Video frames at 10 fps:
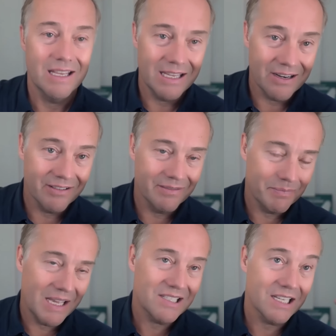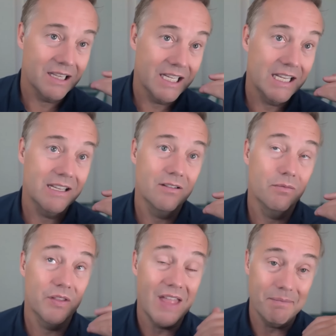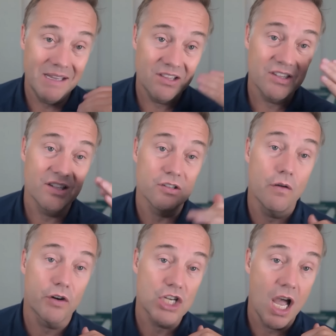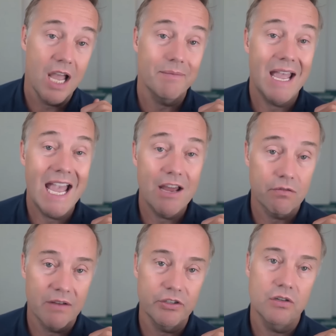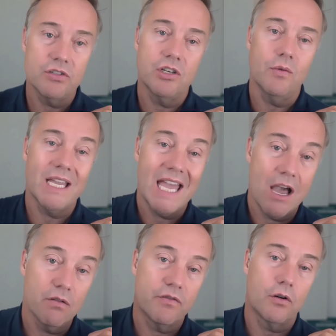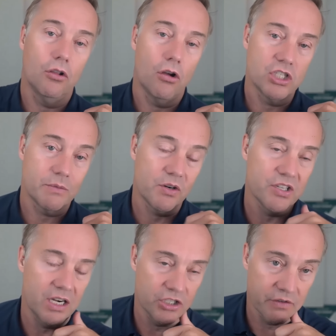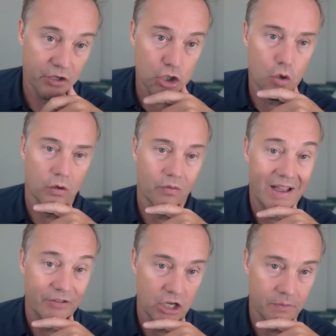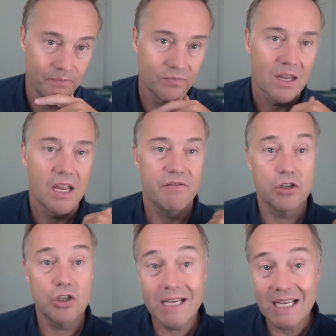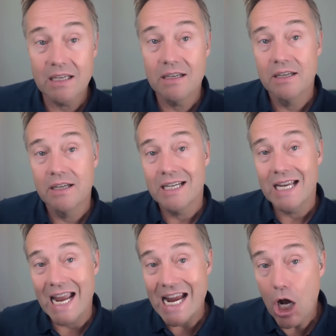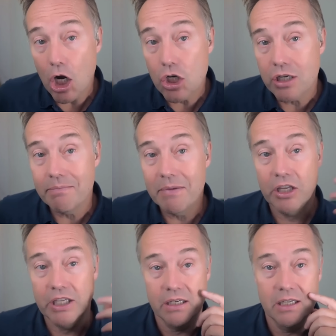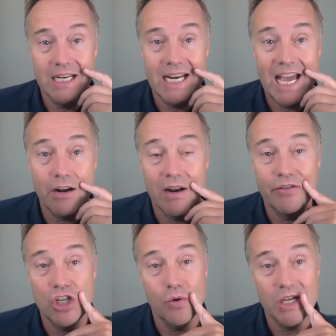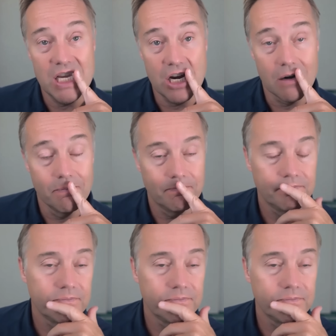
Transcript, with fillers: You know, basically what that means is over time ad revenue is going to account for a larger percentage of their total revenue. they're doing 800 million in ad revenue a year.